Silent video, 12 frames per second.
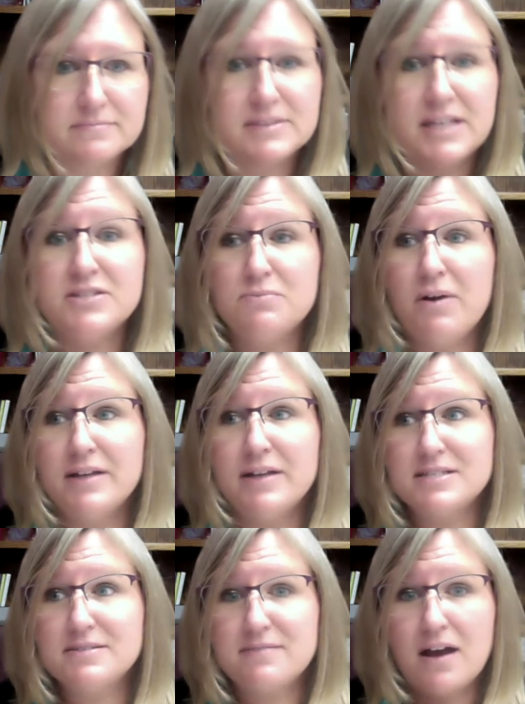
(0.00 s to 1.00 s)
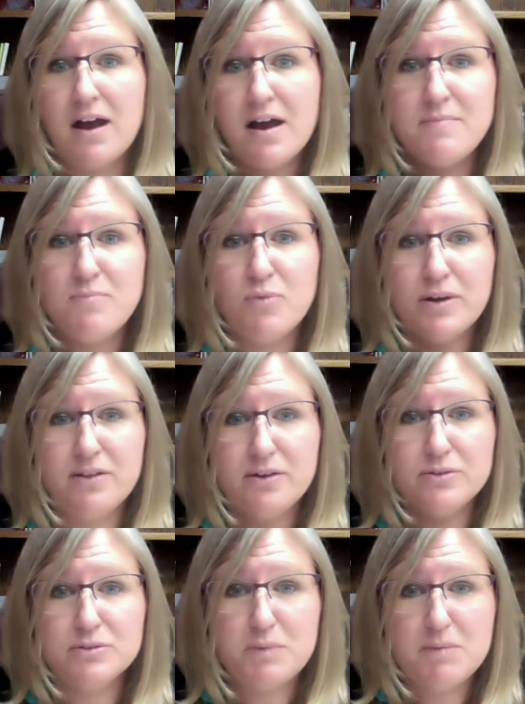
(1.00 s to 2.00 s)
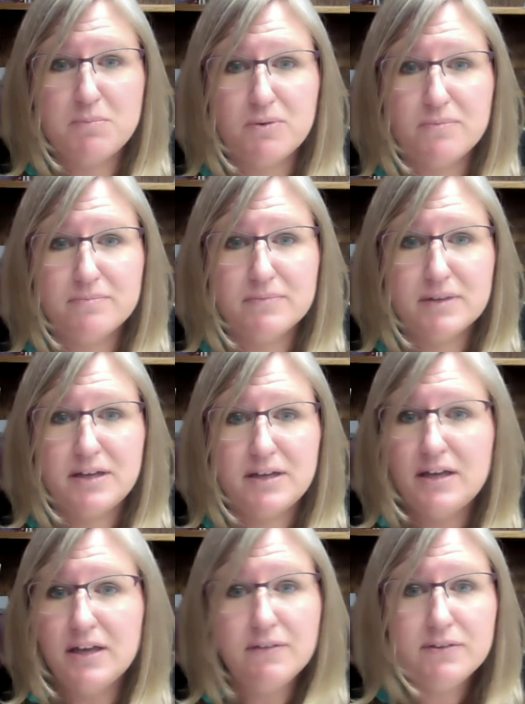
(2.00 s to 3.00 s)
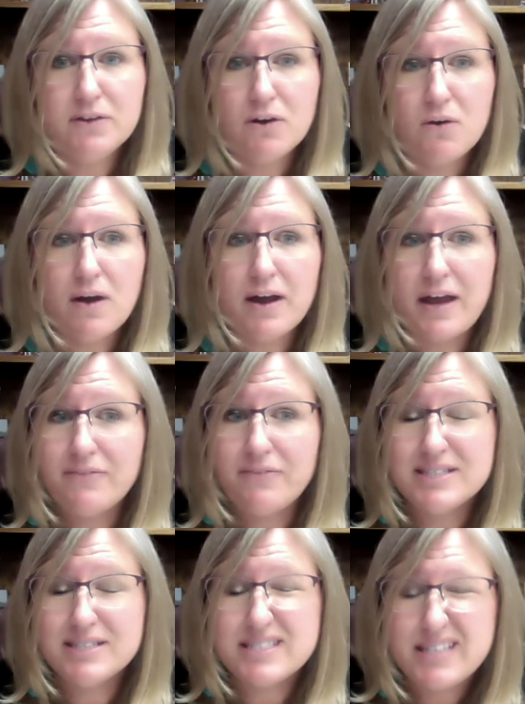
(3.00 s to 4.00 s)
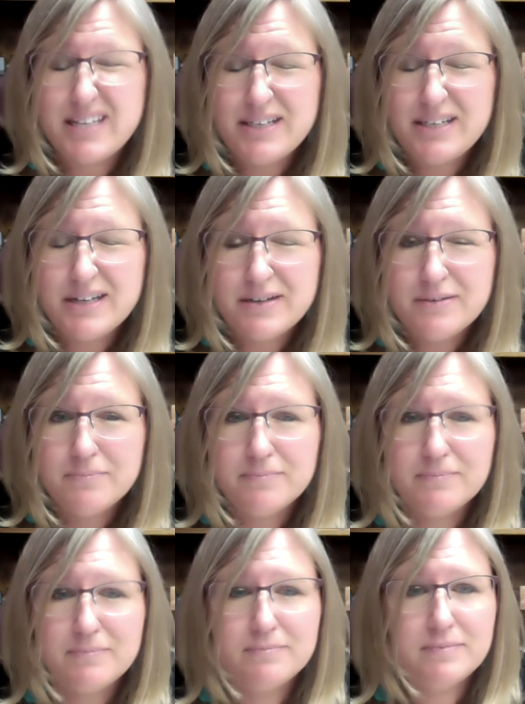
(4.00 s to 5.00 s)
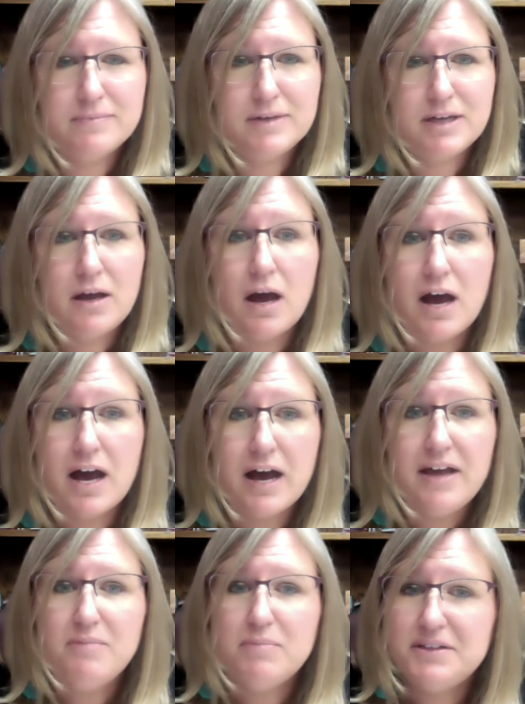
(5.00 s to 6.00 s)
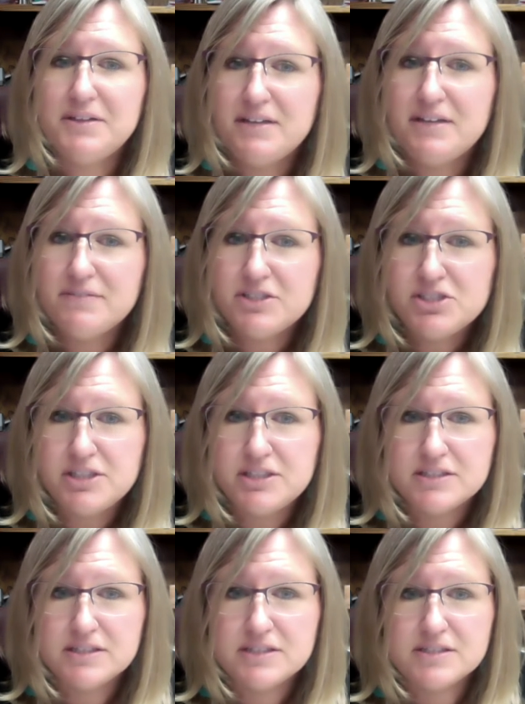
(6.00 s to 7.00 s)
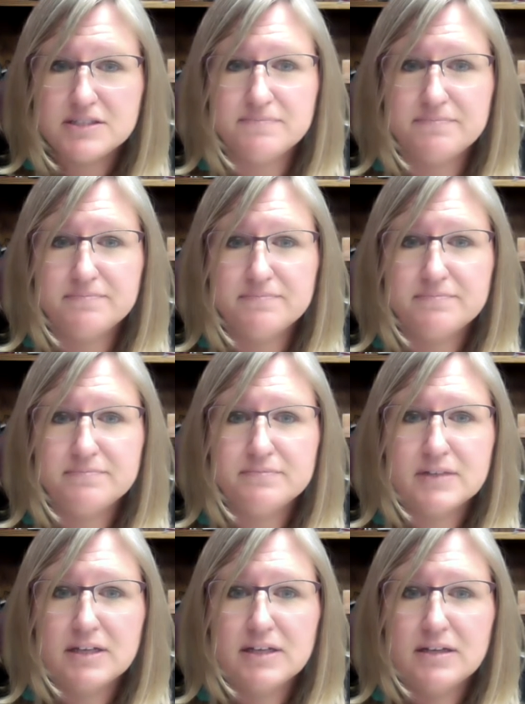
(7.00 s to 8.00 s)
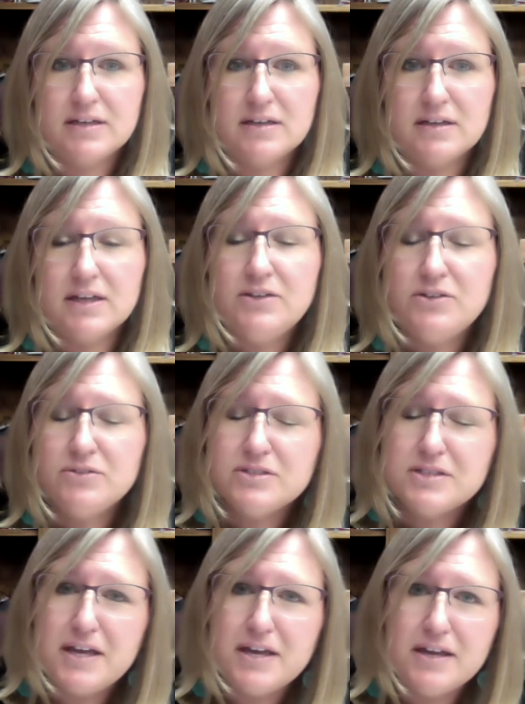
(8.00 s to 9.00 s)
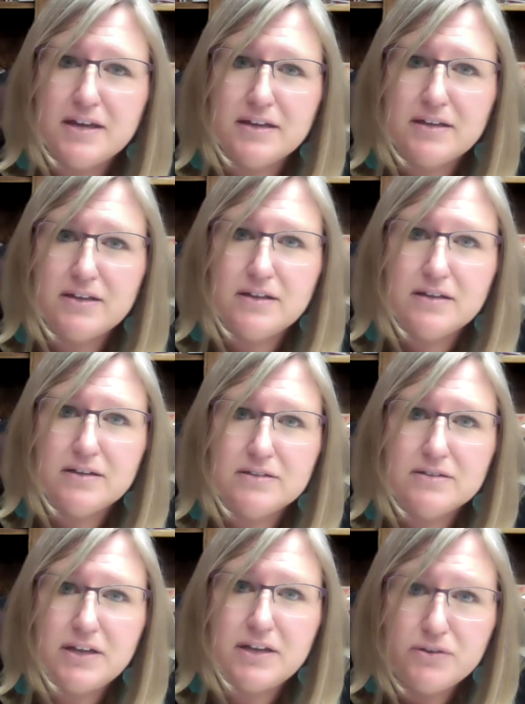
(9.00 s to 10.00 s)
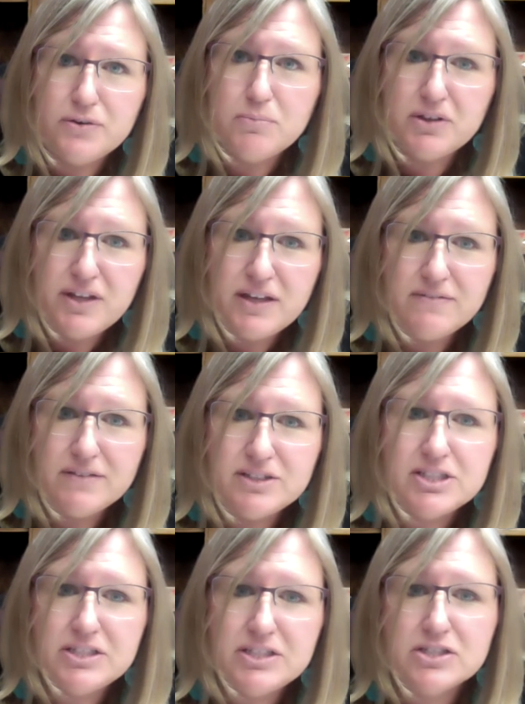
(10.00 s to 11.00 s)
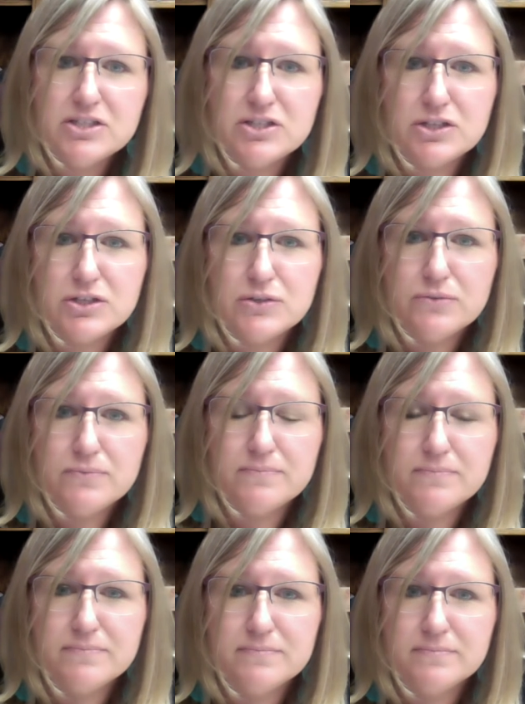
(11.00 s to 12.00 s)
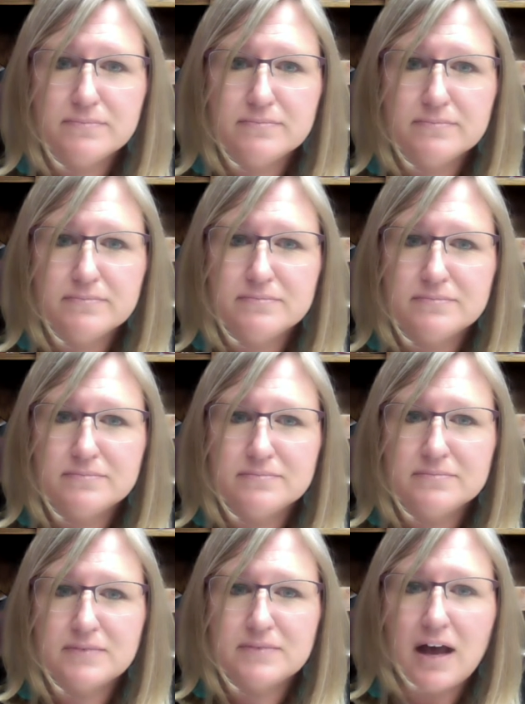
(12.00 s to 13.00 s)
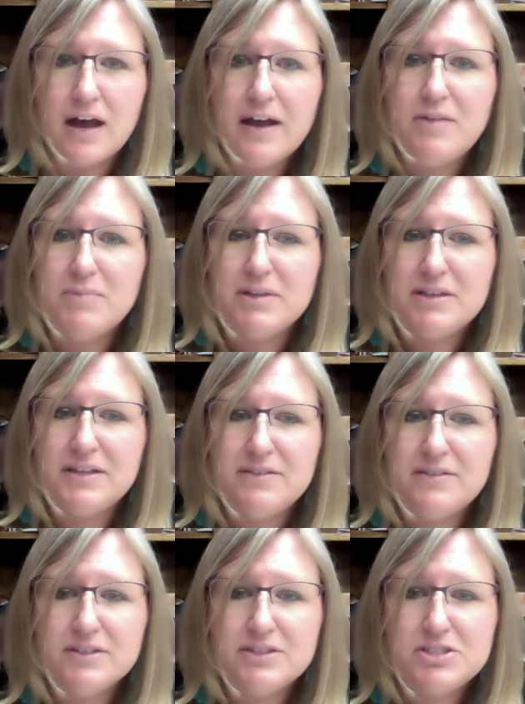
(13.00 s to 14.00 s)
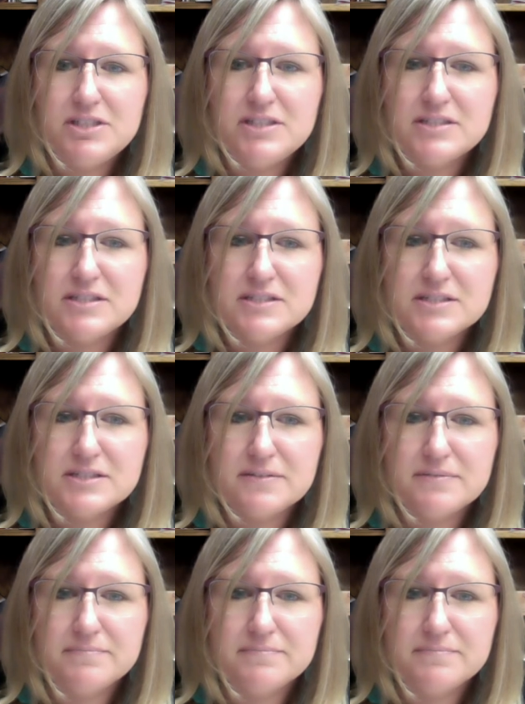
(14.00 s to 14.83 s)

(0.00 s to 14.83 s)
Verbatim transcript: Guess what? I'm one of those people. Even though I haven't seen him, I believe in Jesus. Can you say that you believe in Jesus too? I believe in Jesus.